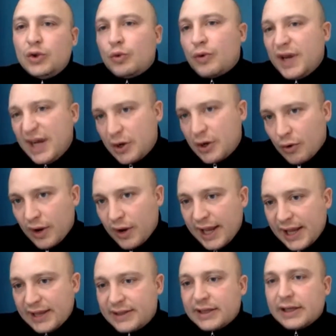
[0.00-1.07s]
to
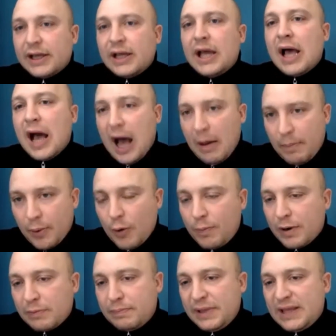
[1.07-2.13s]
recreate a
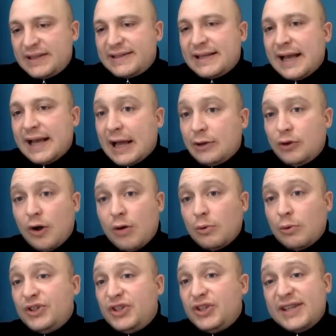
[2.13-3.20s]
proper pizza at home,
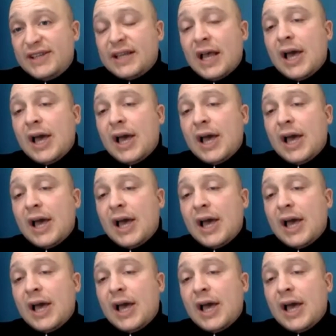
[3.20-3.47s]
which is